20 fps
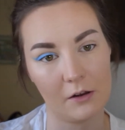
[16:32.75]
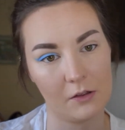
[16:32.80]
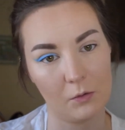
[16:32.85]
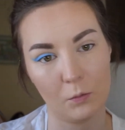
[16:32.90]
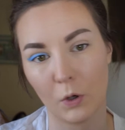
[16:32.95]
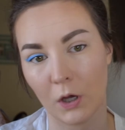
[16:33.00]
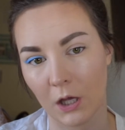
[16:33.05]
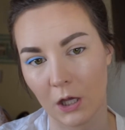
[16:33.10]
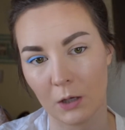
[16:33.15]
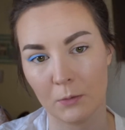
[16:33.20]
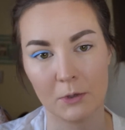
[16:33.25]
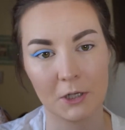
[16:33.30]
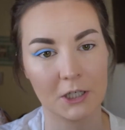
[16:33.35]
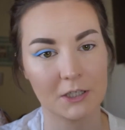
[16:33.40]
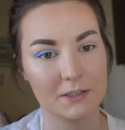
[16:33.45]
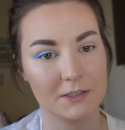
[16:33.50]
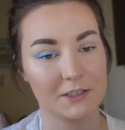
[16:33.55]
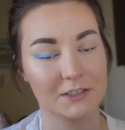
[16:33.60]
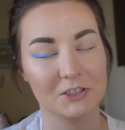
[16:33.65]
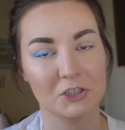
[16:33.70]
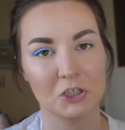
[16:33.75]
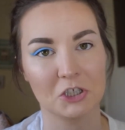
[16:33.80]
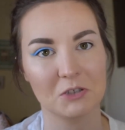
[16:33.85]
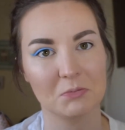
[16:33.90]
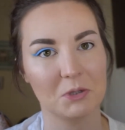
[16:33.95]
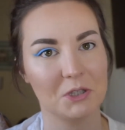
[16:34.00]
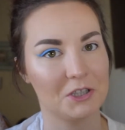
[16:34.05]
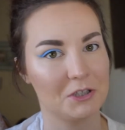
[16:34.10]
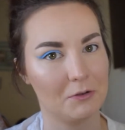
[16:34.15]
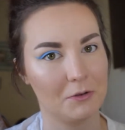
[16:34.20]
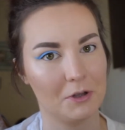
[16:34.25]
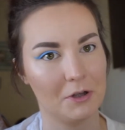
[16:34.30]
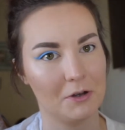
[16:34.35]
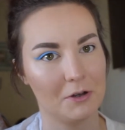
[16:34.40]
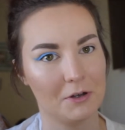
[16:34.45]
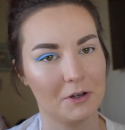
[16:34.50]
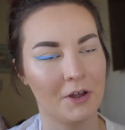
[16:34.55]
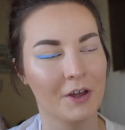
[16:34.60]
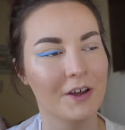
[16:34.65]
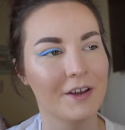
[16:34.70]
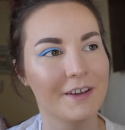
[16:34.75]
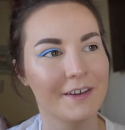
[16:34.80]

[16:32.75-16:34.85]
of the way because this took me so long.